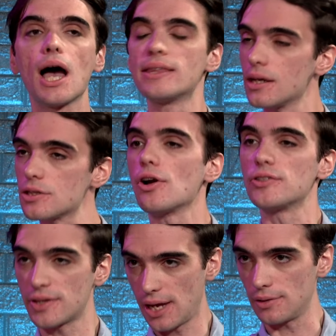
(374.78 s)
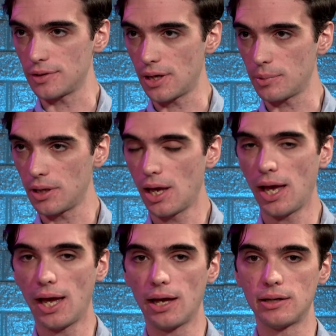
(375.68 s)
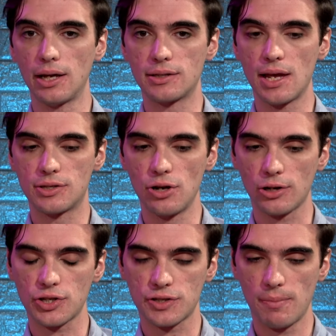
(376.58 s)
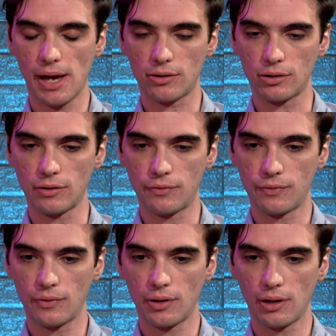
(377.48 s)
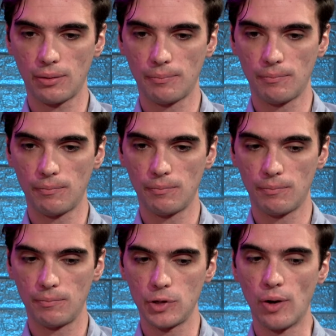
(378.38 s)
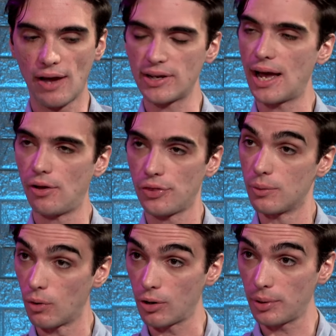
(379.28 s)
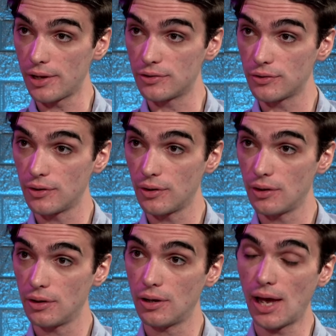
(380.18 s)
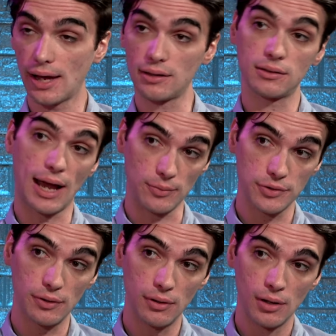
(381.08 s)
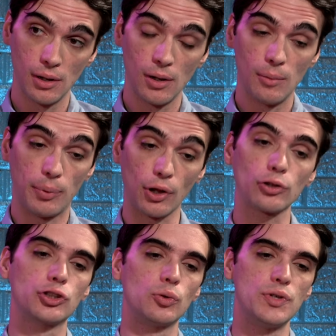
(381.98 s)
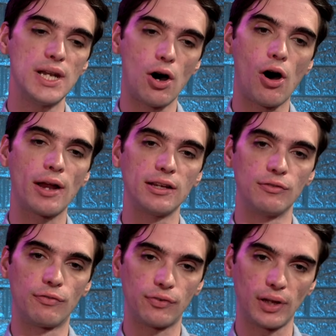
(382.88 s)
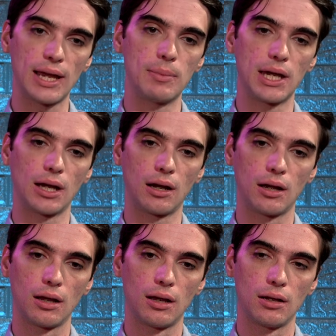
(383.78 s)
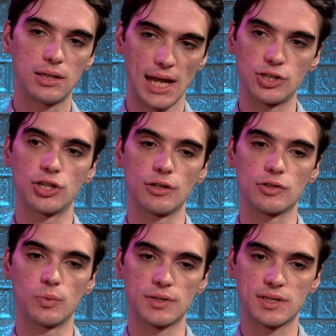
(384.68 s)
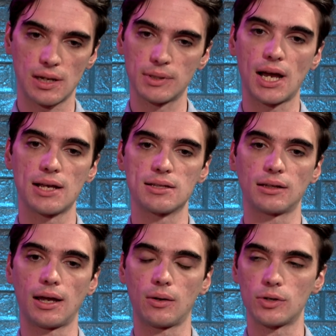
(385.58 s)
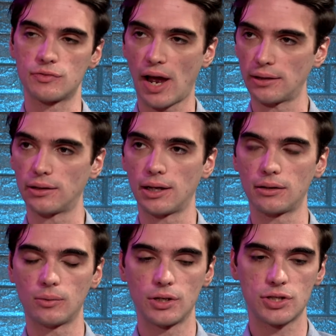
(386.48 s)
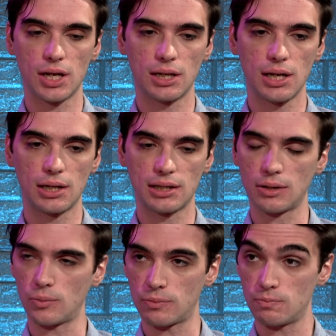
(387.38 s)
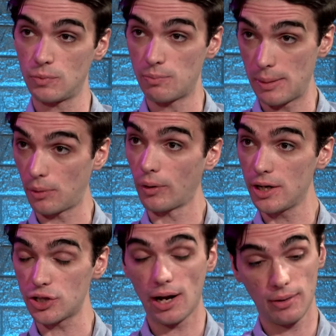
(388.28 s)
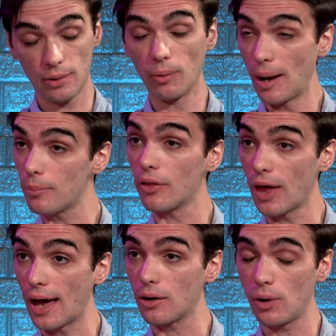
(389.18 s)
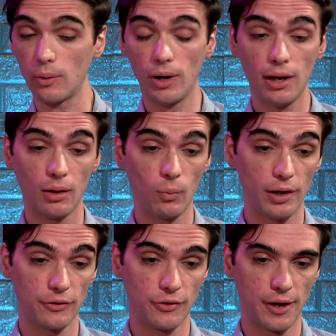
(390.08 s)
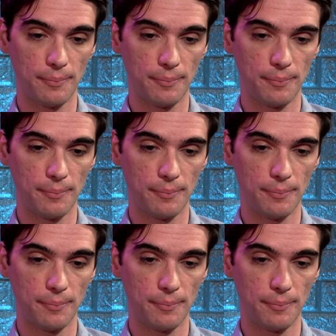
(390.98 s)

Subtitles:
it starts at the council table, and it's not just a matter of you know, having a healthy workplace at council, but also not inflaming tensions with stigmatizing language, violent language, and I think with Maple Ridge, and I remember that quite well, was